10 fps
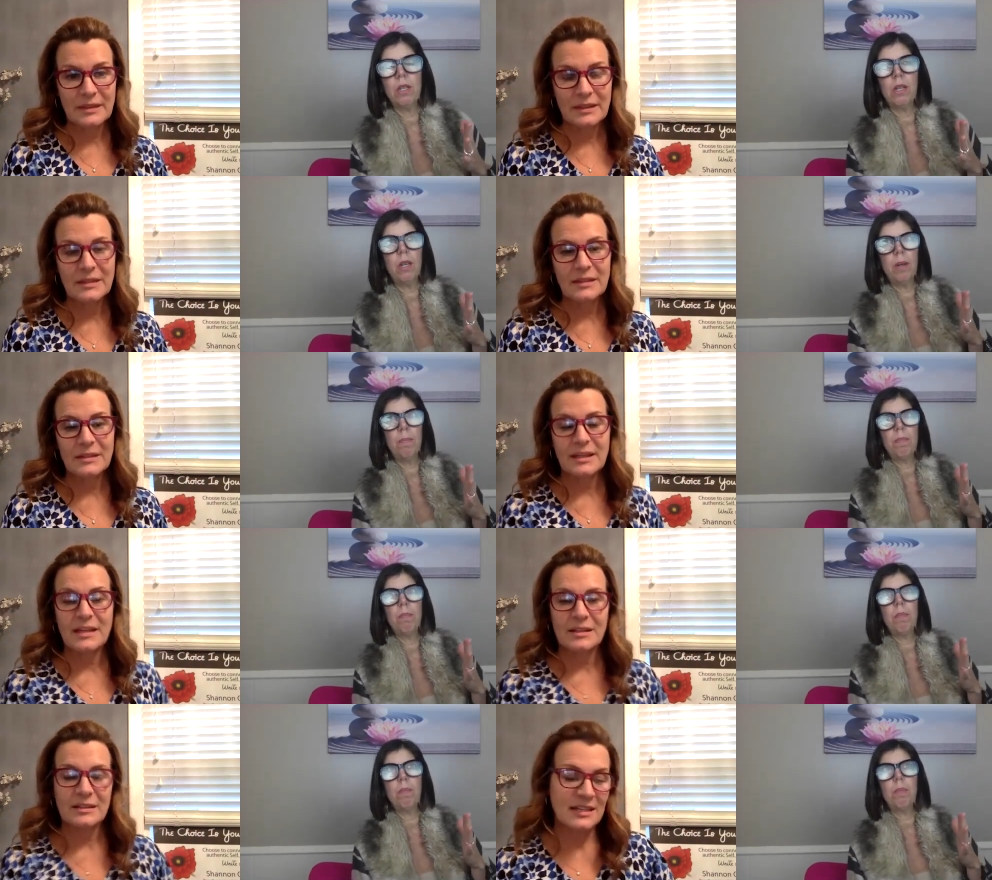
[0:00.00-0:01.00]
Speaker 1: Um, yeah,
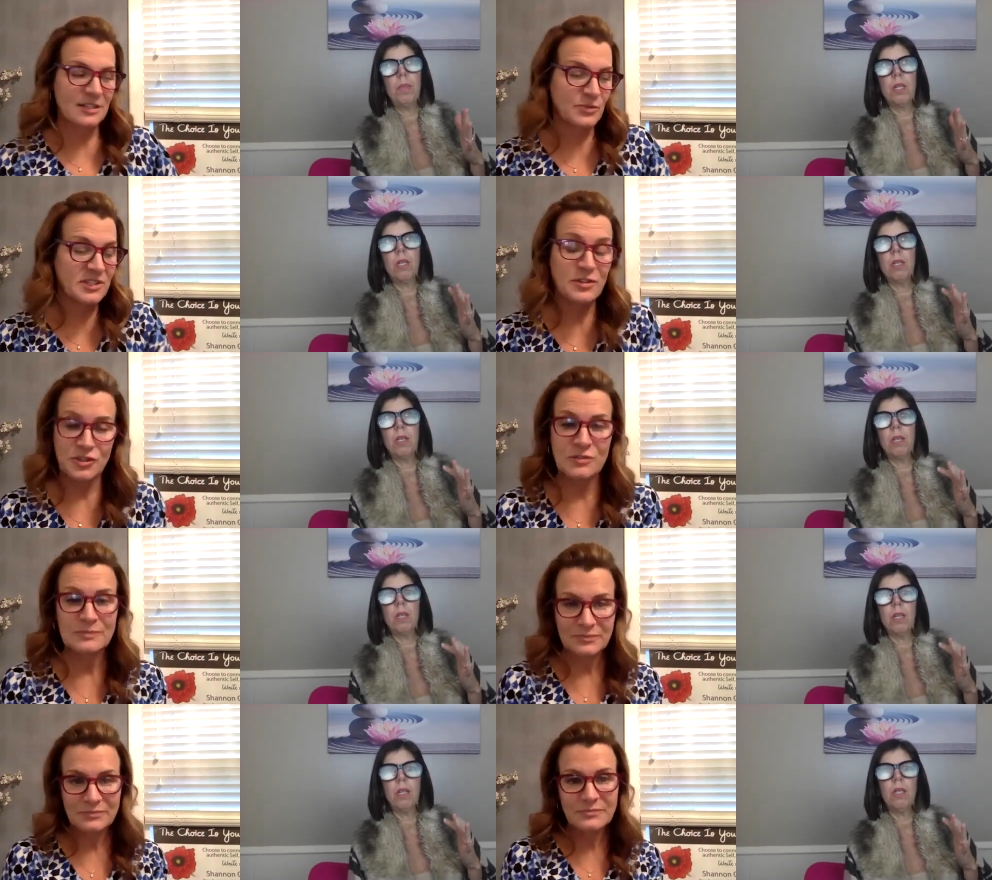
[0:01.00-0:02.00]
lots of research.
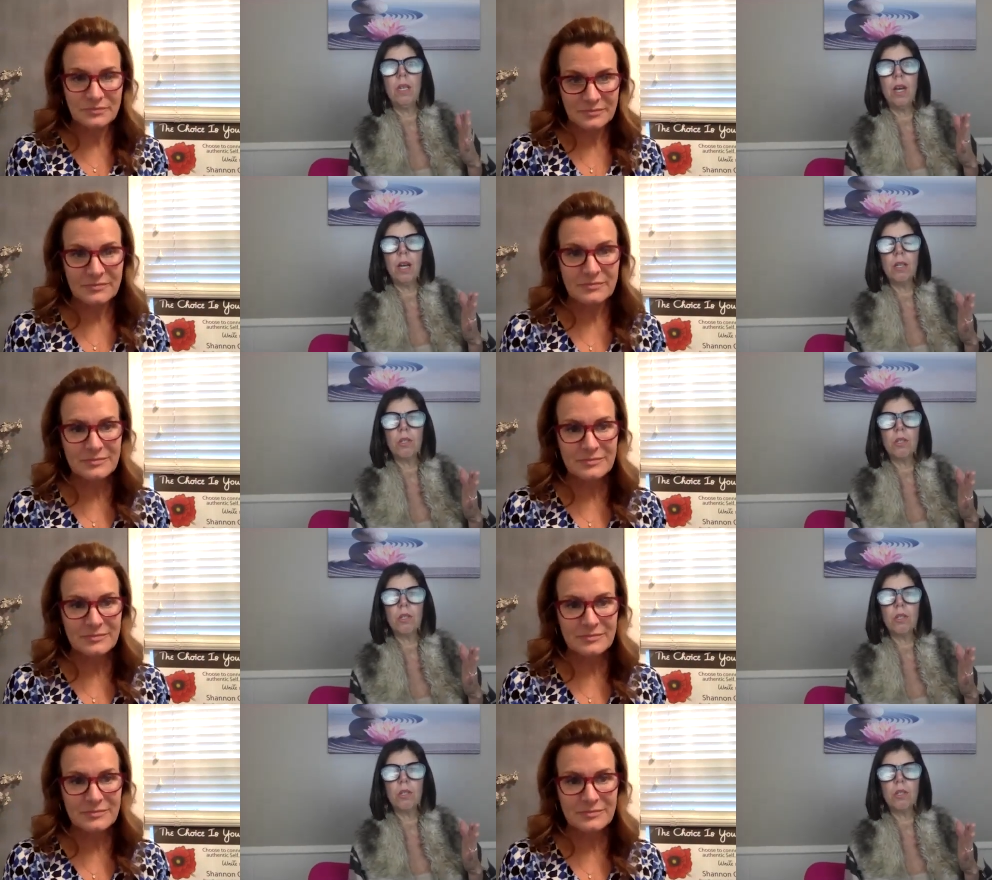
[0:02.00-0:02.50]
Yeah.